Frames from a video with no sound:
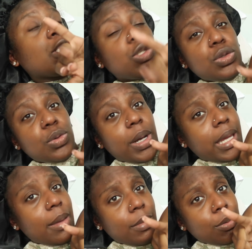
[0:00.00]
Two, I
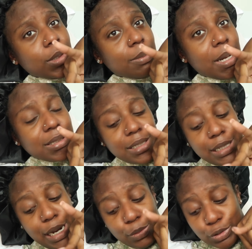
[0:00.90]
came in with the mindset
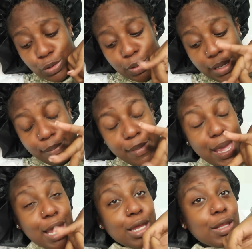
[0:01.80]
that I was gonna get
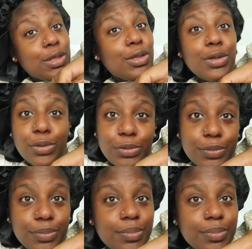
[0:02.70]
mad cute